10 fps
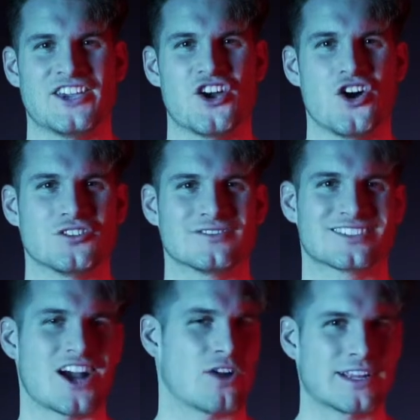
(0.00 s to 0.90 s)
Hey
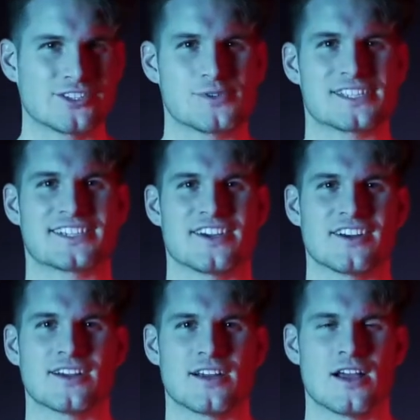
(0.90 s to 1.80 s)
y'all, Conrad Lewis
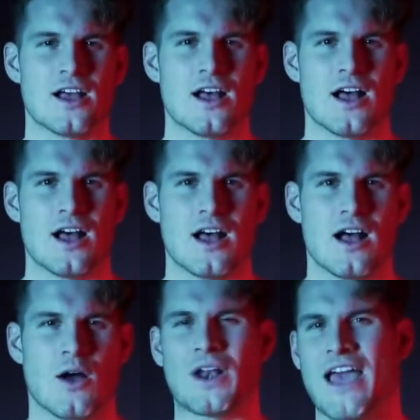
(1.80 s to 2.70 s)
here.
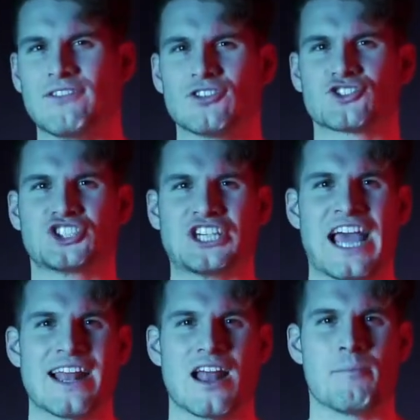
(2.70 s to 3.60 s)
I want to have a little
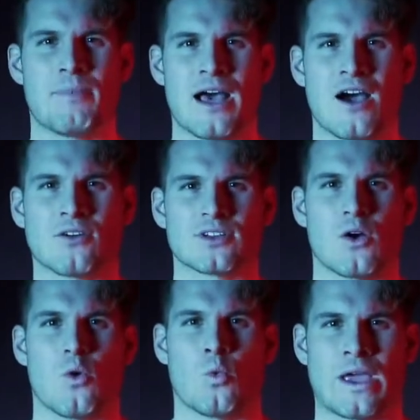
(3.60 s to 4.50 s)
chat
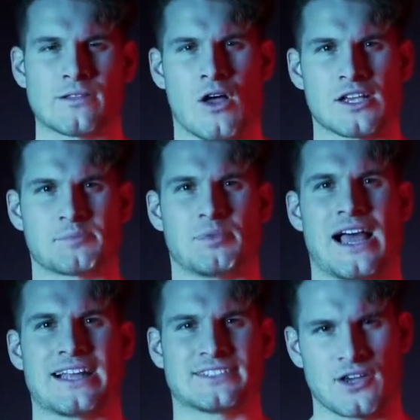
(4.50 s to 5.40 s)
about weight loss
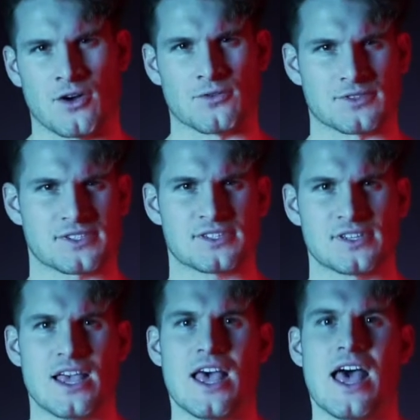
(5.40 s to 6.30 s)

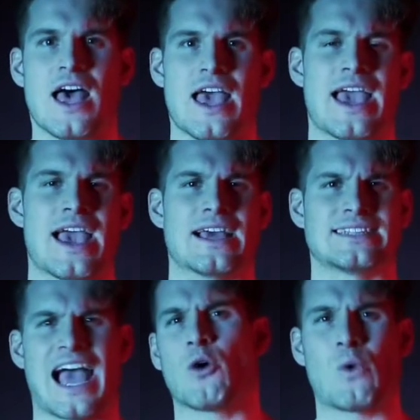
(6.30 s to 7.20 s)
plateaus
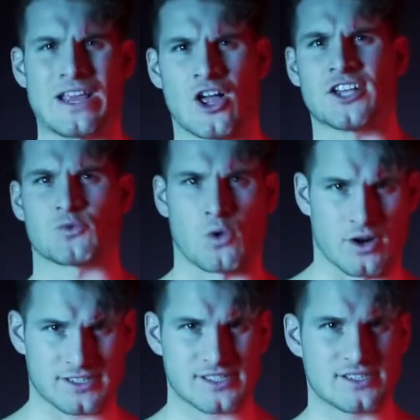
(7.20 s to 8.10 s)
and how weight loss
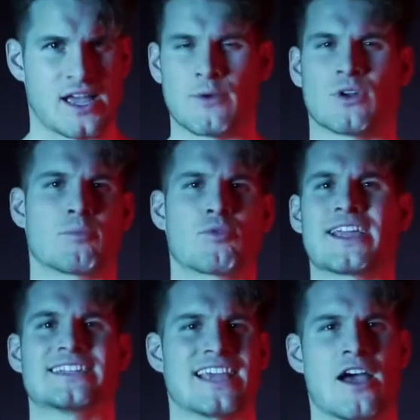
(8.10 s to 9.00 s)
works. I want to
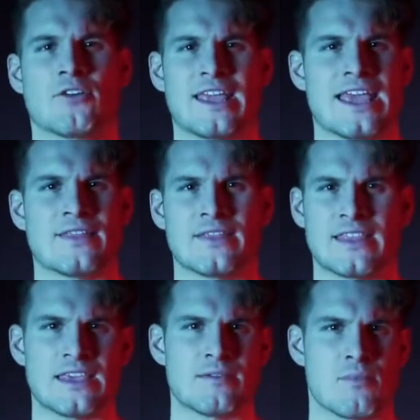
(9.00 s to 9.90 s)
break it down in
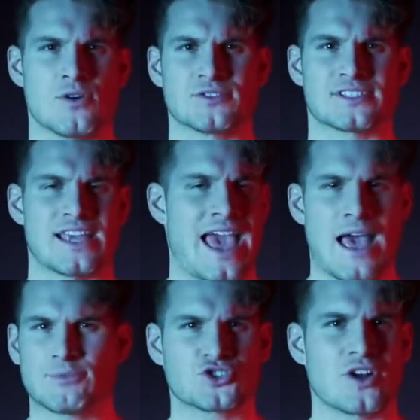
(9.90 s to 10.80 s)
the most
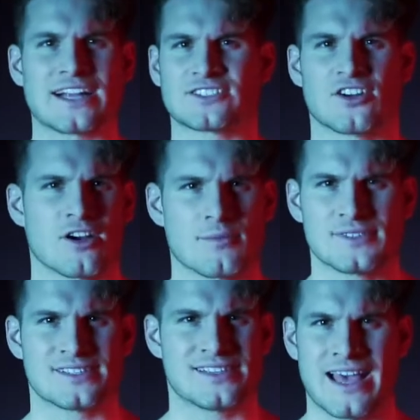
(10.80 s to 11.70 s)
abstract
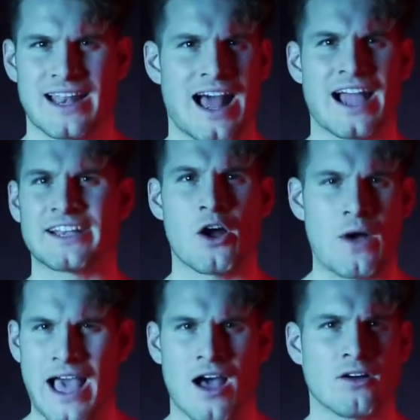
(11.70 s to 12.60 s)
terms that I know
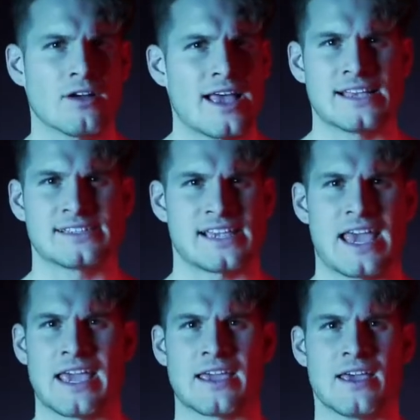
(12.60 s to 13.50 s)
how as
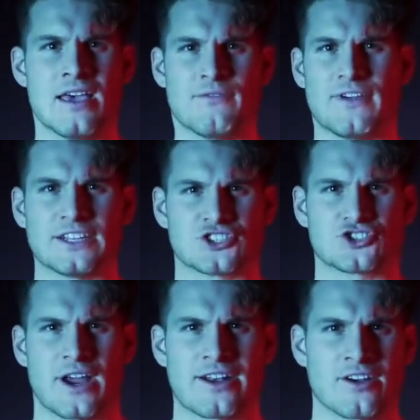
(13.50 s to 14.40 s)
a fitness
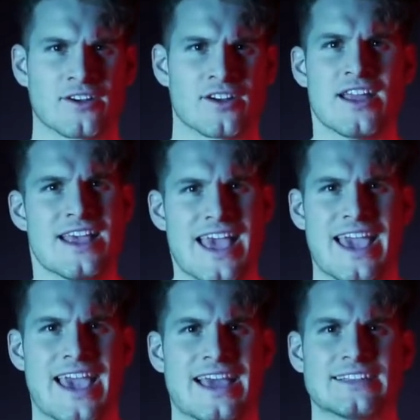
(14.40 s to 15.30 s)
trainer,
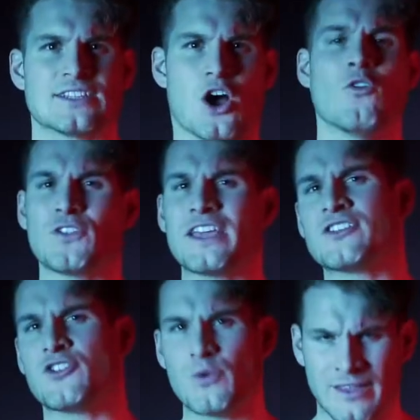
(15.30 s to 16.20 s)
and hopefully
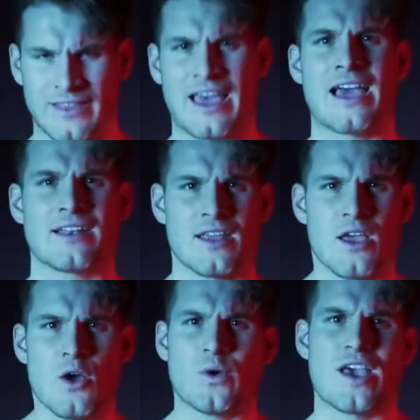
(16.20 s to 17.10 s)
in doing that
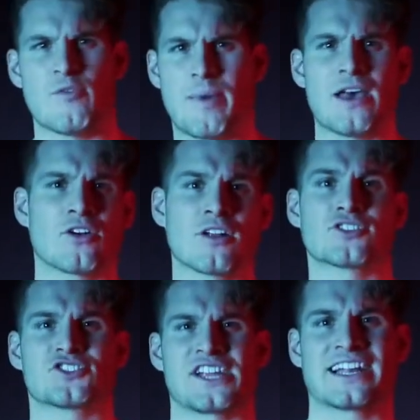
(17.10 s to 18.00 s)
we have a better
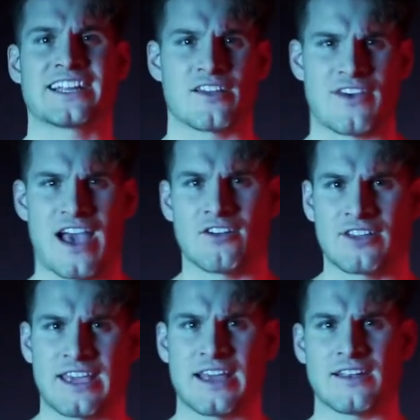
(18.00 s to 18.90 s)
understanding of how
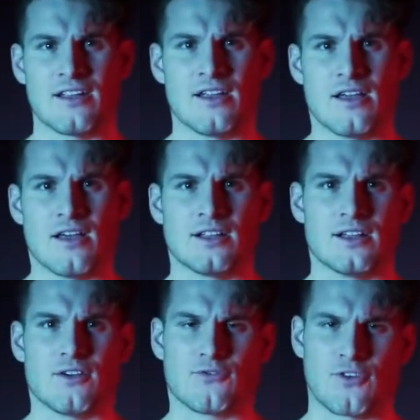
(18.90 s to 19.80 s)
to get
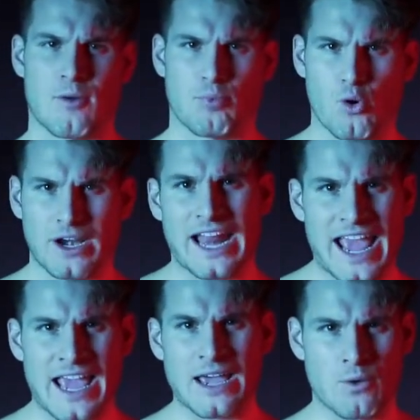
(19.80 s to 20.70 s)
from point
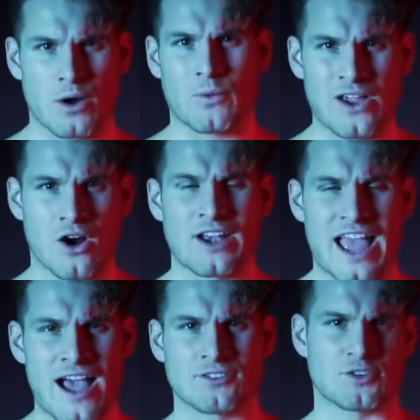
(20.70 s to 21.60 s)
A, where we are
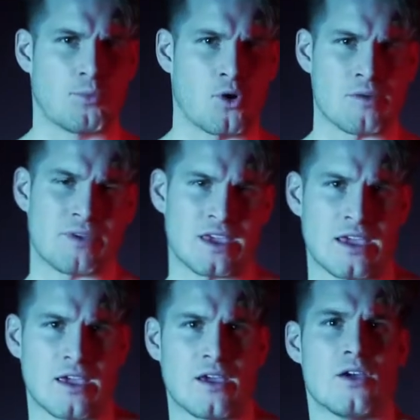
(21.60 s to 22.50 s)
now, to point
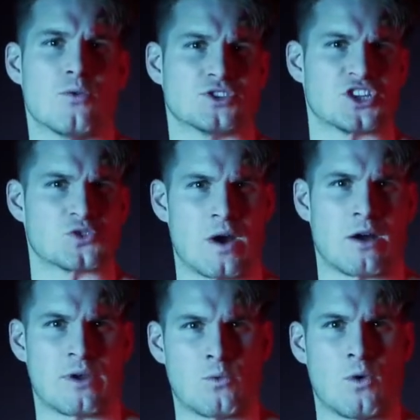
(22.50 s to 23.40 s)
B, which is
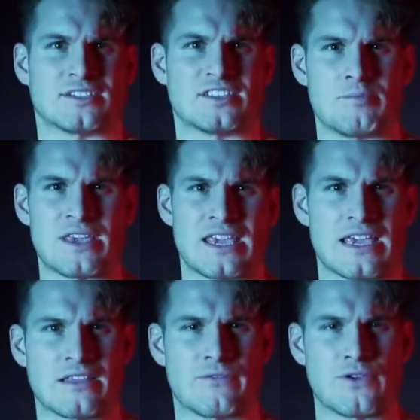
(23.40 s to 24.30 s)
where we want to
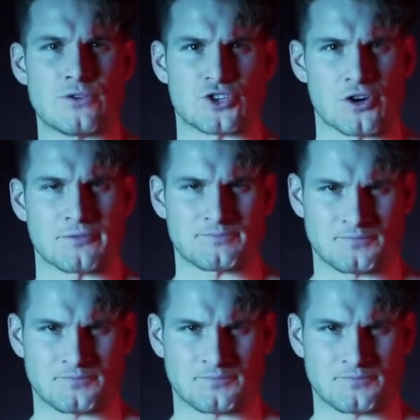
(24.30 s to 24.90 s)
be in the future.